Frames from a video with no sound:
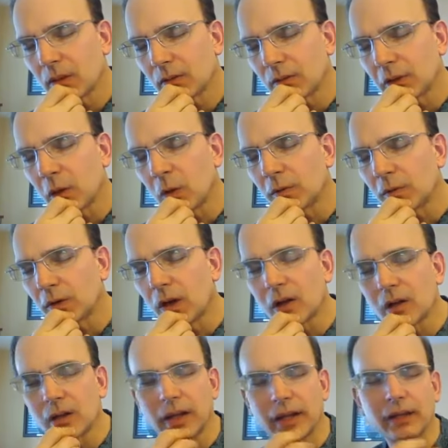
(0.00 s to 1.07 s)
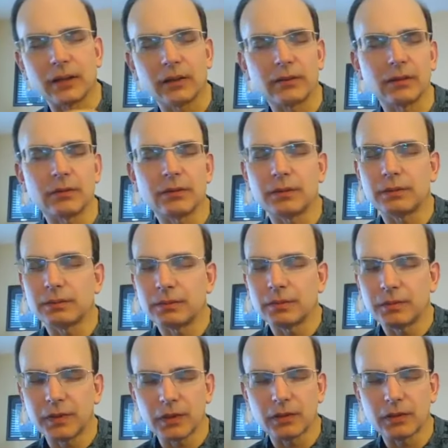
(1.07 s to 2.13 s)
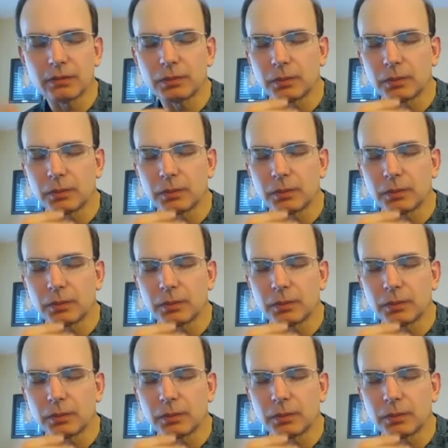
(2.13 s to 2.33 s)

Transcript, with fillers: But overall collective, it feels